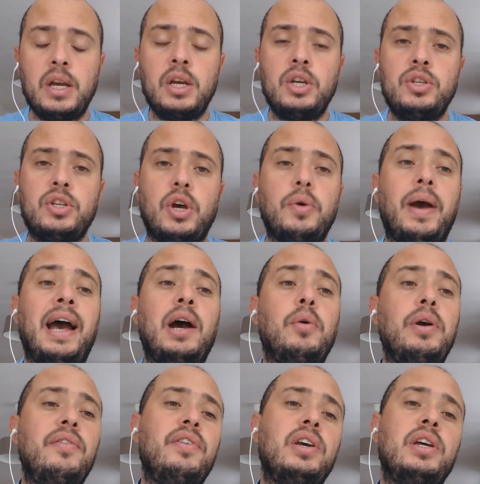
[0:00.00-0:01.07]
So
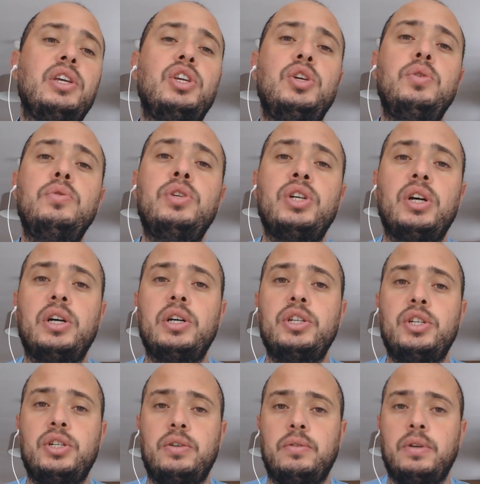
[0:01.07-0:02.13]
however you
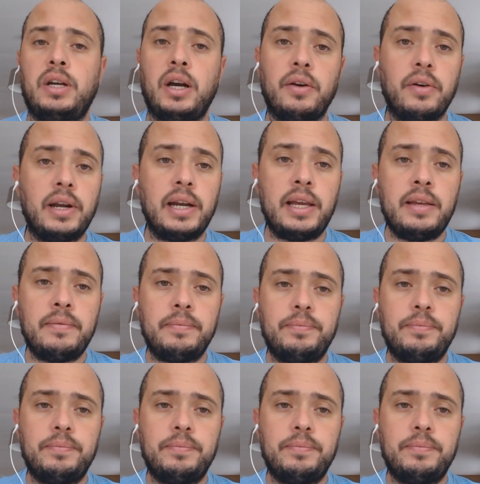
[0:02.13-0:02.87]
charge currently,